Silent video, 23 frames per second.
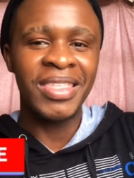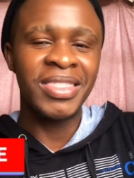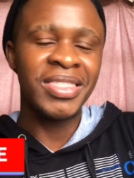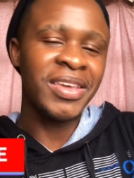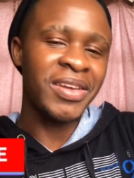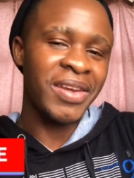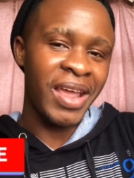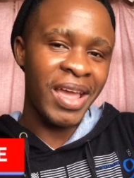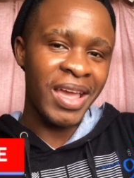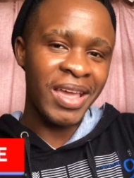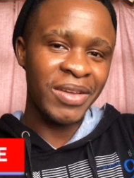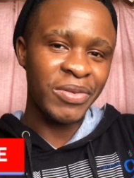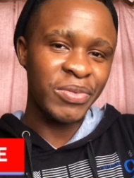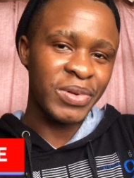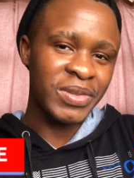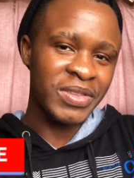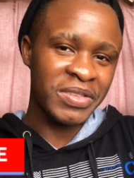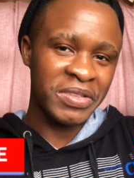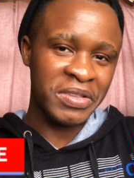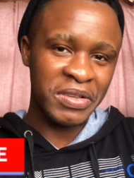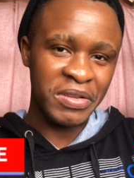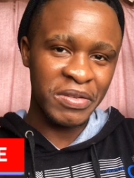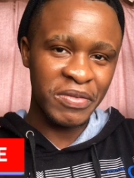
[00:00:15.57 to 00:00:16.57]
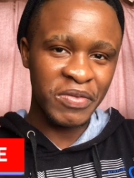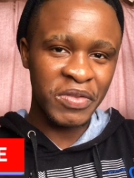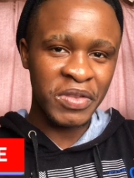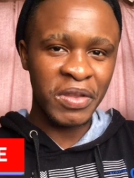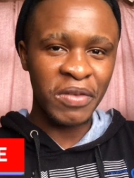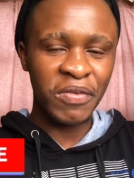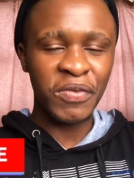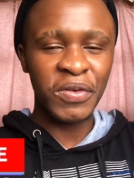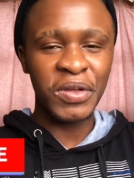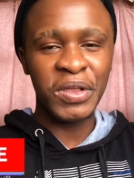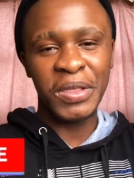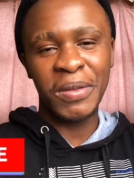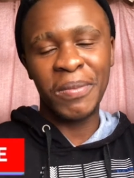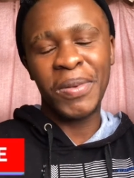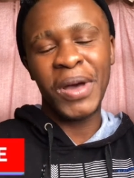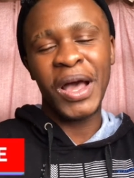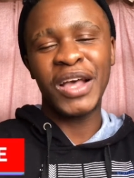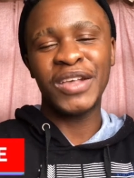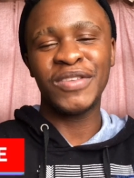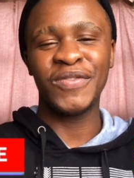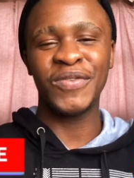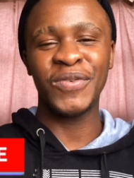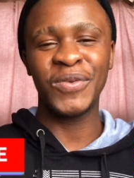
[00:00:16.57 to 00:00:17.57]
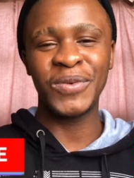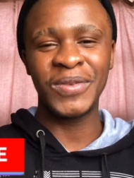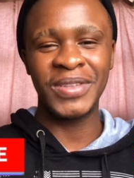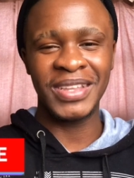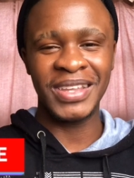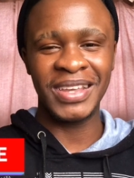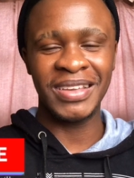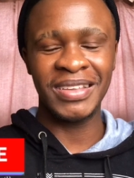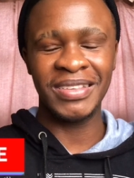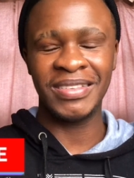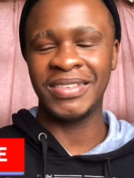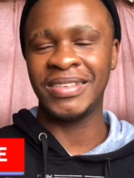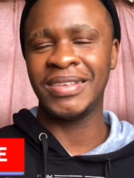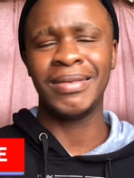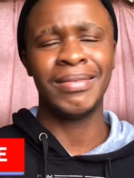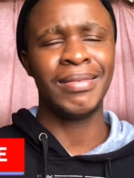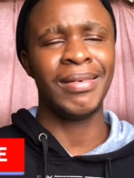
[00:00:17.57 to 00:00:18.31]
that I received in the past few days.